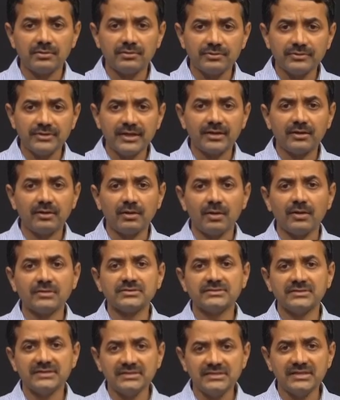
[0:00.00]
do they
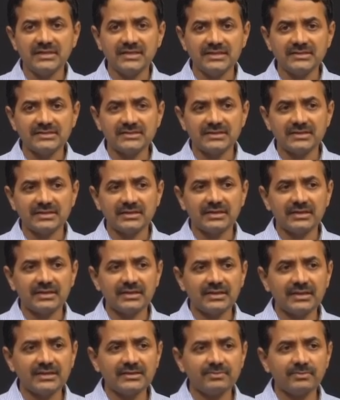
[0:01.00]
cause disease
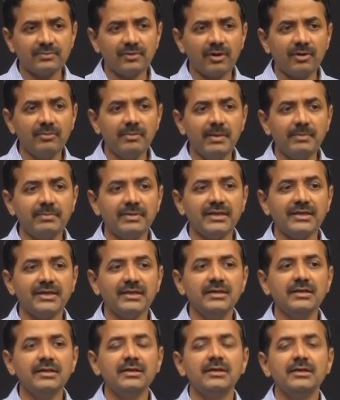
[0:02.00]
is
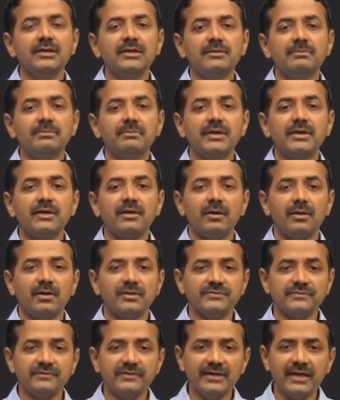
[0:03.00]
probably
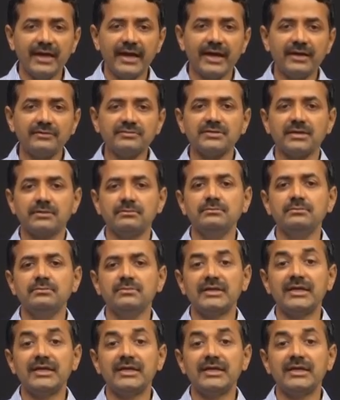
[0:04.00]
because we have some